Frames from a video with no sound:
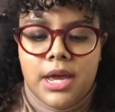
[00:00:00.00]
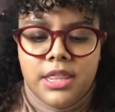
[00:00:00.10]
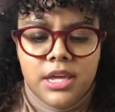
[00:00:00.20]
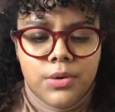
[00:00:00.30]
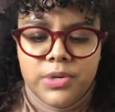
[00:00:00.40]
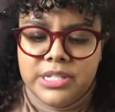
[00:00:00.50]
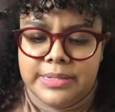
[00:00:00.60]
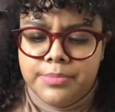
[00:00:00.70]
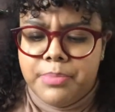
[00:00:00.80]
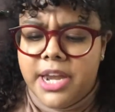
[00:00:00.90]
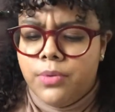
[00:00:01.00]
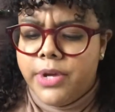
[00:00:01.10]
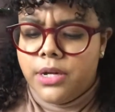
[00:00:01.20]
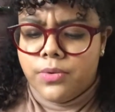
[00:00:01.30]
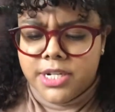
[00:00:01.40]
I think it was
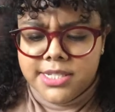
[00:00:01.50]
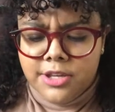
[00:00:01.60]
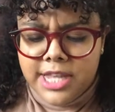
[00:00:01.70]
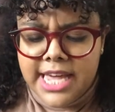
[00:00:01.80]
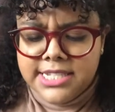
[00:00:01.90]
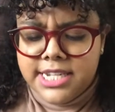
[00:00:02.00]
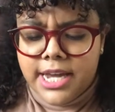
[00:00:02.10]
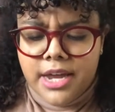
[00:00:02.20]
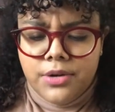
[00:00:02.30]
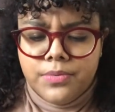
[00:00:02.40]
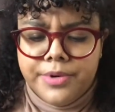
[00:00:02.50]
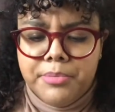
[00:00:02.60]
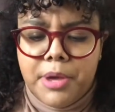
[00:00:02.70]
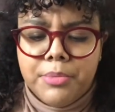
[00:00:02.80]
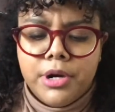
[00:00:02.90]
Penguin or Scholastic, I don't
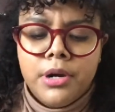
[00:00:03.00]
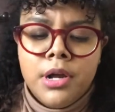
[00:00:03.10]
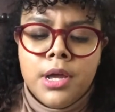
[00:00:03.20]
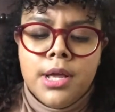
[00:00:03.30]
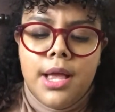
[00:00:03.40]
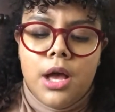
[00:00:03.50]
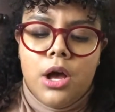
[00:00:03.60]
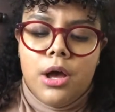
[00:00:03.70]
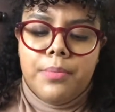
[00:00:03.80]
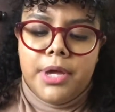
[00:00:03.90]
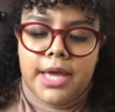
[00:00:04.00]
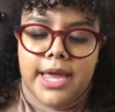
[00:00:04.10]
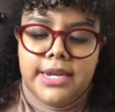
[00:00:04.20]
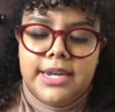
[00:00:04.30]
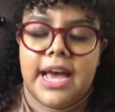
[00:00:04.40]
remember. And
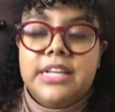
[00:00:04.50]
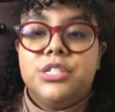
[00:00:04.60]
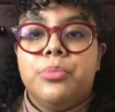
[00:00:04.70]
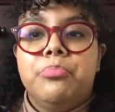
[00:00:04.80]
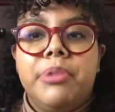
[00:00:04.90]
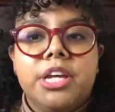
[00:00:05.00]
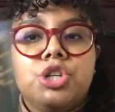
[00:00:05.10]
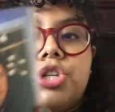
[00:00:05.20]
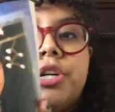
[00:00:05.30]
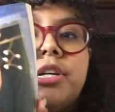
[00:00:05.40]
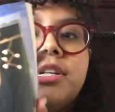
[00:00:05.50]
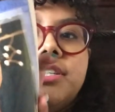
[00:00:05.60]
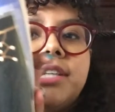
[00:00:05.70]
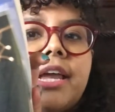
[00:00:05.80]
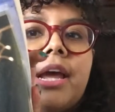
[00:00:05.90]
it has some
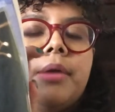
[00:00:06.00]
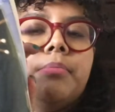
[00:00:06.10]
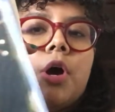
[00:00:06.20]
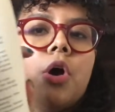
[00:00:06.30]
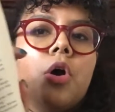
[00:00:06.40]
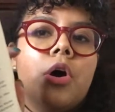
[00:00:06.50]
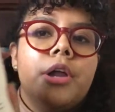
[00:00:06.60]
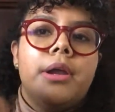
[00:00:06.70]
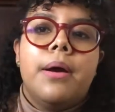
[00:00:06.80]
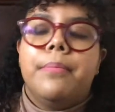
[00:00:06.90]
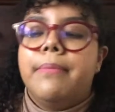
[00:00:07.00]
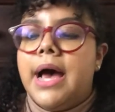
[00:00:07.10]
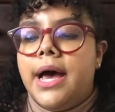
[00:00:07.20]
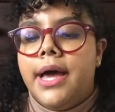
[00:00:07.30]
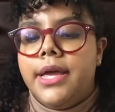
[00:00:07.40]
pictures, and I'm on
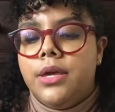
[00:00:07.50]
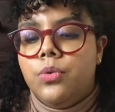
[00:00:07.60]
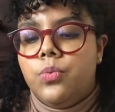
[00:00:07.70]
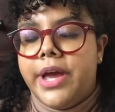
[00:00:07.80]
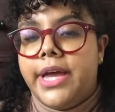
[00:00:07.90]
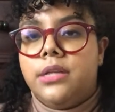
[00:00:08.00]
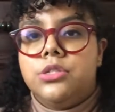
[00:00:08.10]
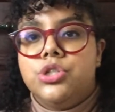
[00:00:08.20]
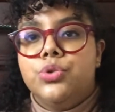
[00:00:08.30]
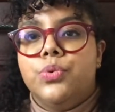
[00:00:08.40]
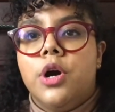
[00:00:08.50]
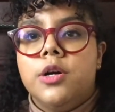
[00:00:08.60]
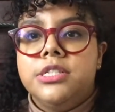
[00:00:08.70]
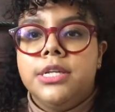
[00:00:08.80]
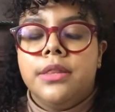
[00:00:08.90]
my way to
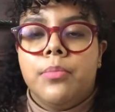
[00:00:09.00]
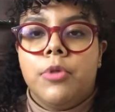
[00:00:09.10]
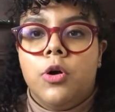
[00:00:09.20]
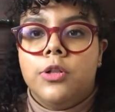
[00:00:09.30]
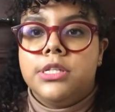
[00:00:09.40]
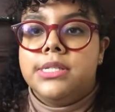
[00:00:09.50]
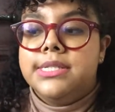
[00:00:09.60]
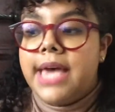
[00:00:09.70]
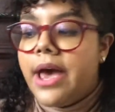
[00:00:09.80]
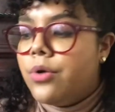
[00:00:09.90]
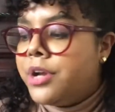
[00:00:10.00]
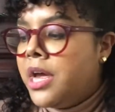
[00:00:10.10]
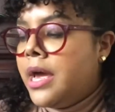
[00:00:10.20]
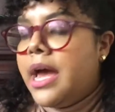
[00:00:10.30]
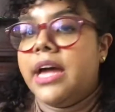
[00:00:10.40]
hunting them all down.
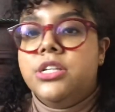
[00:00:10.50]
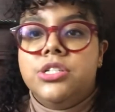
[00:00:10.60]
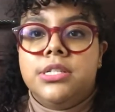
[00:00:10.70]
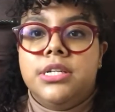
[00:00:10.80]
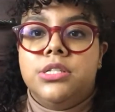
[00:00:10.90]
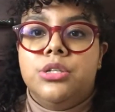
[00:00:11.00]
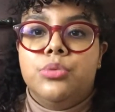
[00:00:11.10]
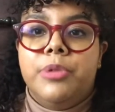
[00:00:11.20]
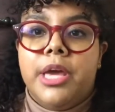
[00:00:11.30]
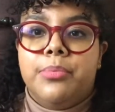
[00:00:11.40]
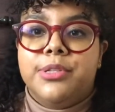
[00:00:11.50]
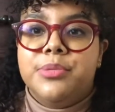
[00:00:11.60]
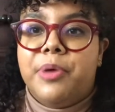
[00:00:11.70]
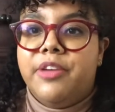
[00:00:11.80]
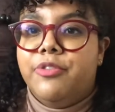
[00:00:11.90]
I just need to be able to
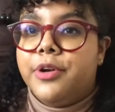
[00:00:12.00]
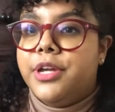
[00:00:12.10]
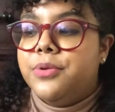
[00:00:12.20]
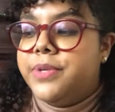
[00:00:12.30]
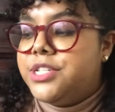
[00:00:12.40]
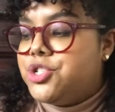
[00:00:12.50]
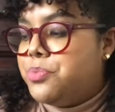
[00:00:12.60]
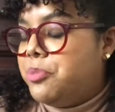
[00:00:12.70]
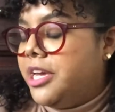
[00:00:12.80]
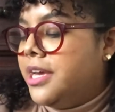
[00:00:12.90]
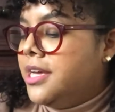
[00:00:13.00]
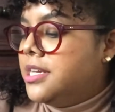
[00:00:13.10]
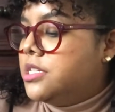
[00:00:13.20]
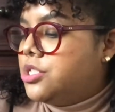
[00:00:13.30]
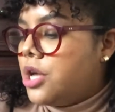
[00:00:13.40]
pay for US shipping.
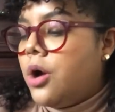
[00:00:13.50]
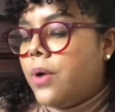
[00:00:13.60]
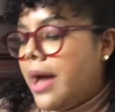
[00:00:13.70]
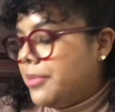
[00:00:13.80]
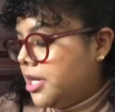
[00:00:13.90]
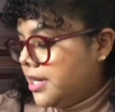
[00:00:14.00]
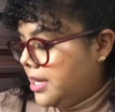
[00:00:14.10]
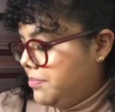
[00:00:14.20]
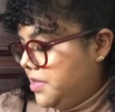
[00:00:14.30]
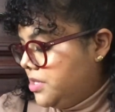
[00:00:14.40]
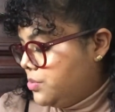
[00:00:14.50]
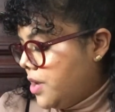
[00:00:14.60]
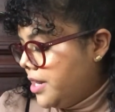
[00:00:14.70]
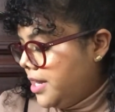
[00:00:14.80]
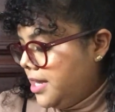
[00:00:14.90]
So I'm going to keep this
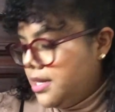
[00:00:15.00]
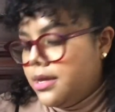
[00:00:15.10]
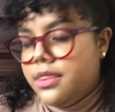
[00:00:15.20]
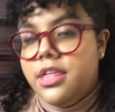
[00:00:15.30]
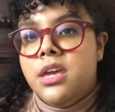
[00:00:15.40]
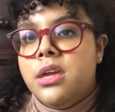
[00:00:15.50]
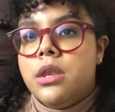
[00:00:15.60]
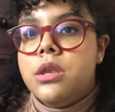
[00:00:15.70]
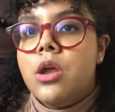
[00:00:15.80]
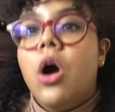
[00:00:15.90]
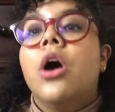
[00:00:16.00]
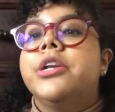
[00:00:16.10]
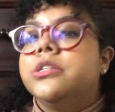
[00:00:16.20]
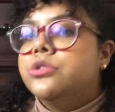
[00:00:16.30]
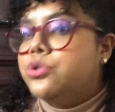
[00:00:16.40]
one in the
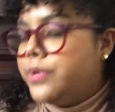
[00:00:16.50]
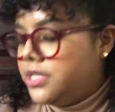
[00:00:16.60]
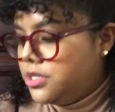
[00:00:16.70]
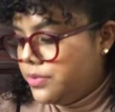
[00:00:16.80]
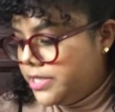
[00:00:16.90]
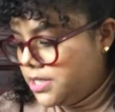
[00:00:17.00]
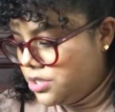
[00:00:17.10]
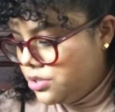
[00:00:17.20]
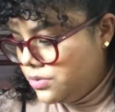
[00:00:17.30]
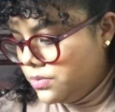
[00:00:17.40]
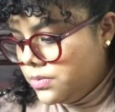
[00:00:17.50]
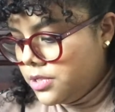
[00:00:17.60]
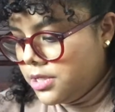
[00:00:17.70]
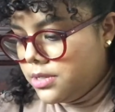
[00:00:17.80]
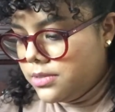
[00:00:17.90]
non-2022
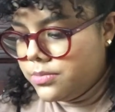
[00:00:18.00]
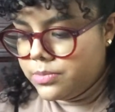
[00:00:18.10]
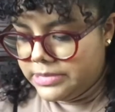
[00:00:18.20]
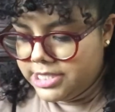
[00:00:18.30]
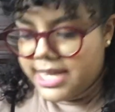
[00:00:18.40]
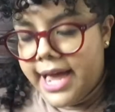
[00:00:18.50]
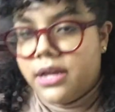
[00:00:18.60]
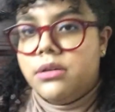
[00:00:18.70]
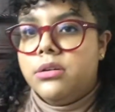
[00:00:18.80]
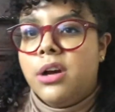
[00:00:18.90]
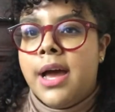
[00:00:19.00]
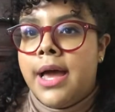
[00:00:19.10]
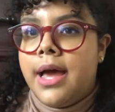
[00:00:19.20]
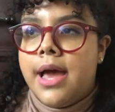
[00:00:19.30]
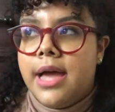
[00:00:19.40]
stack,
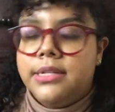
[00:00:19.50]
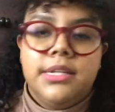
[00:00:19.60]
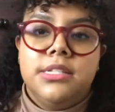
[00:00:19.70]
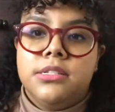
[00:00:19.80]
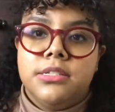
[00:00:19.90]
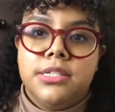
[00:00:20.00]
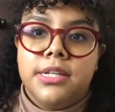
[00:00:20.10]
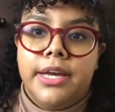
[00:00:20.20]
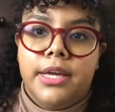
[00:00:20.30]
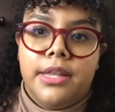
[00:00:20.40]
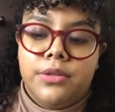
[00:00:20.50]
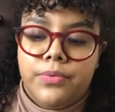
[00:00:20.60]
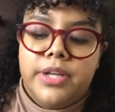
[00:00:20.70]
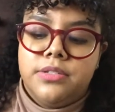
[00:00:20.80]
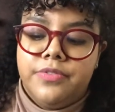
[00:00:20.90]
at least until I get the
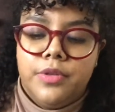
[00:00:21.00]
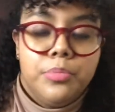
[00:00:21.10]
rest of the